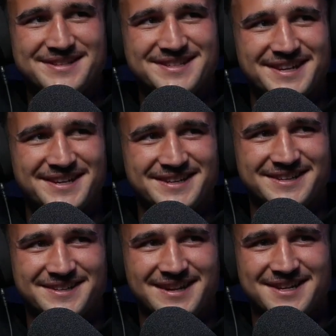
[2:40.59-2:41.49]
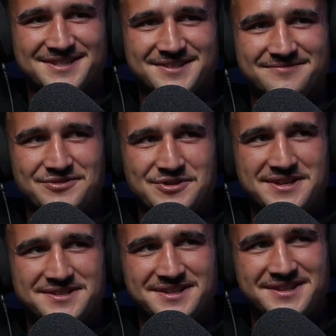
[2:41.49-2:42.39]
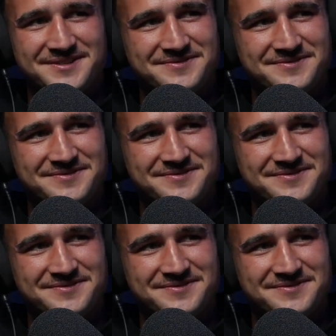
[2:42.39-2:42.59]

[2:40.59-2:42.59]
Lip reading: into the last few years, yeah.